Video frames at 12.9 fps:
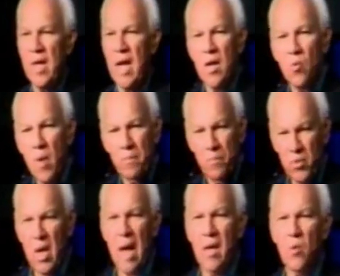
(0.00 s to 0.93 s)
How
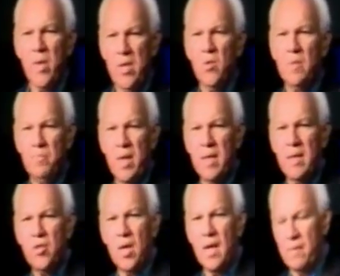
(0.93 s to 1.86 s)
do we do a better
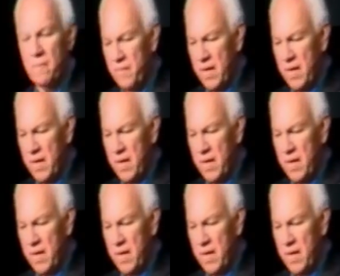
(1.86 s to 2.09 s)
job?